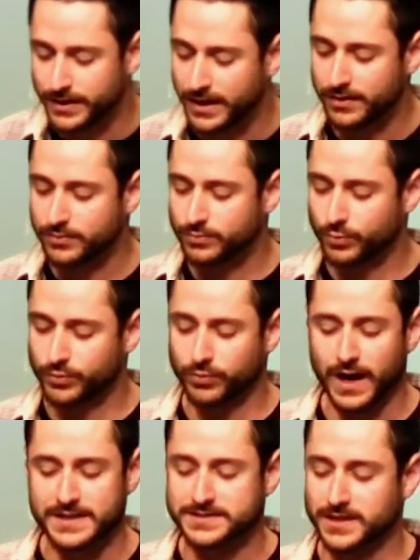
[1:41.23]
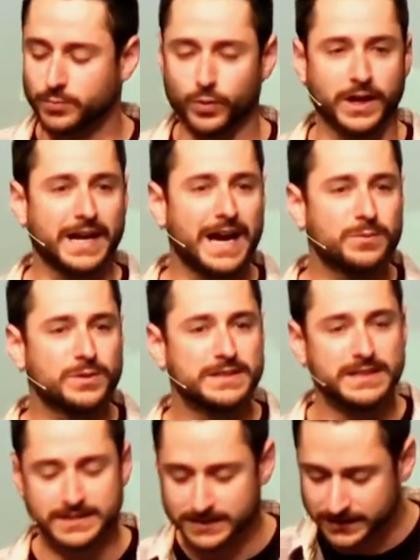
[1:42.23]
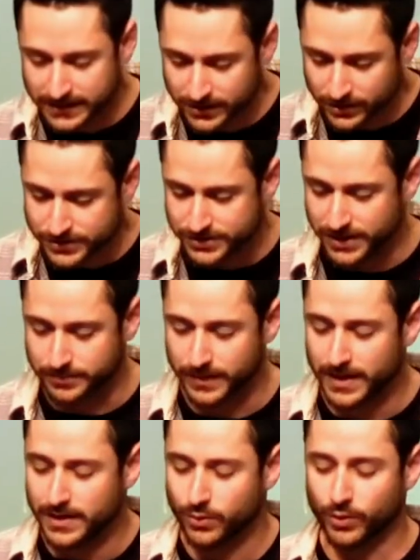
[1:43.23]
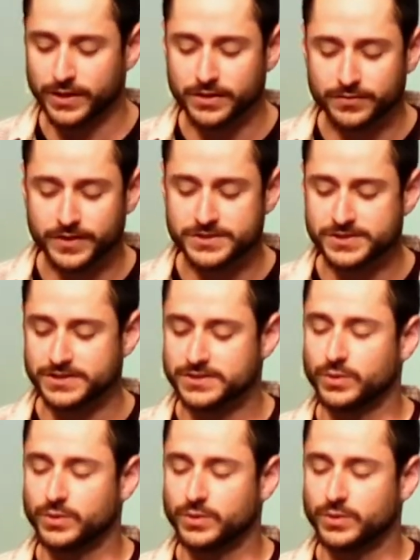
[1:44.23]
that would rise up, where God would need leadership or intervention.